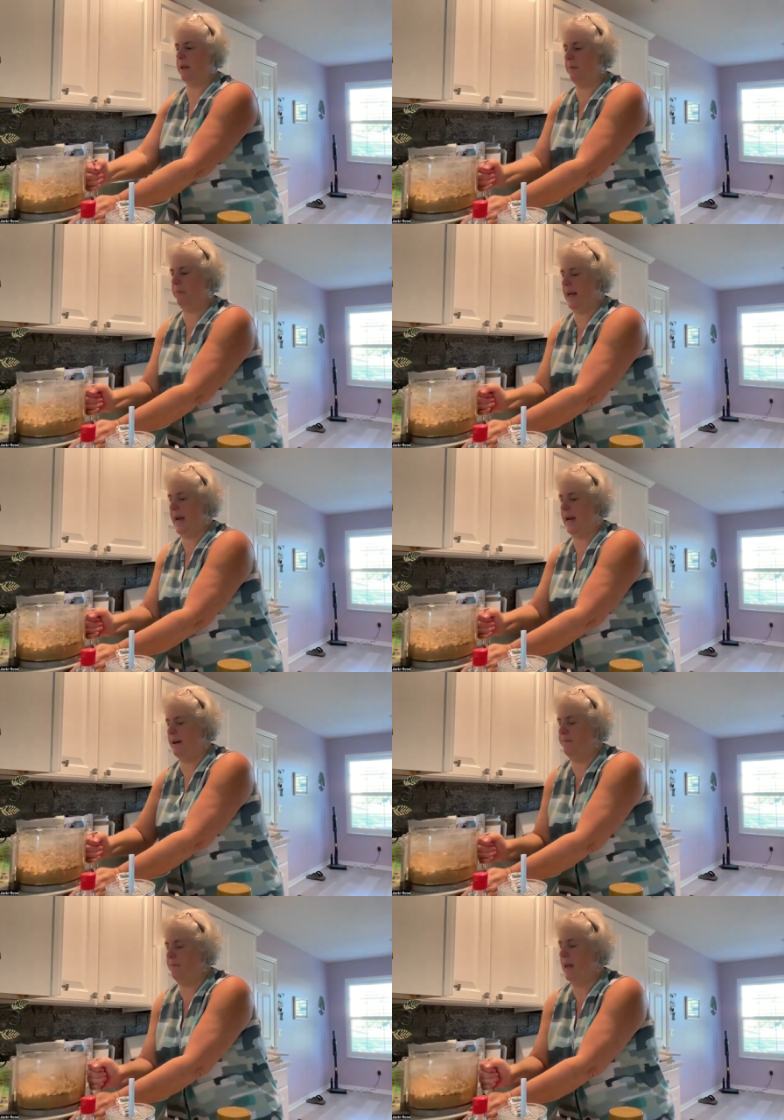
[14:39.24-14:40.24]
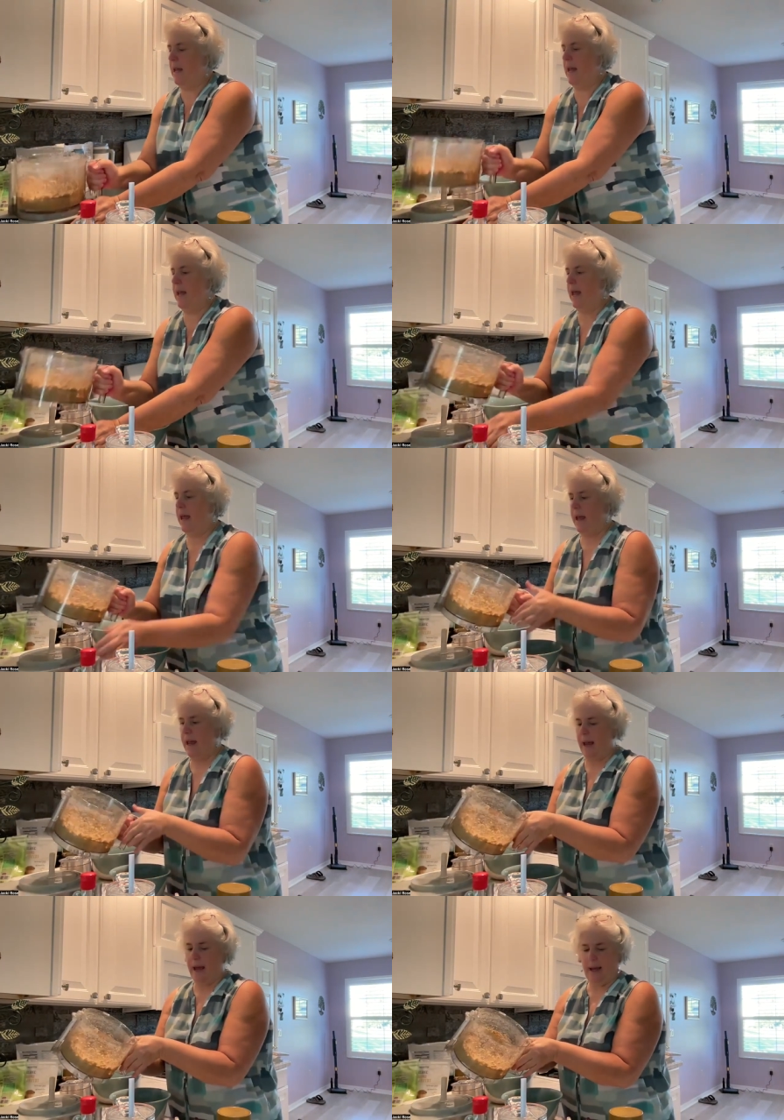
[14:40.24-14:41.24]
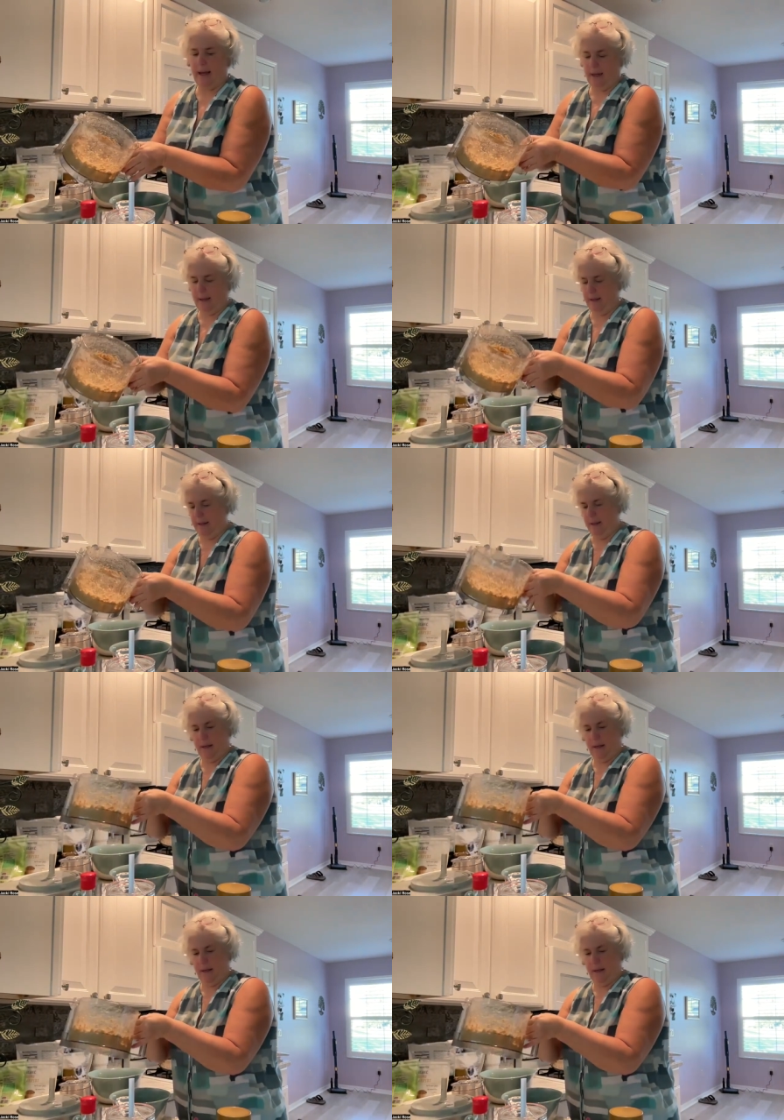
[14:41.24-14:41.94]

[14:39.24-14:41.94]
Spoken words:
about the blade. And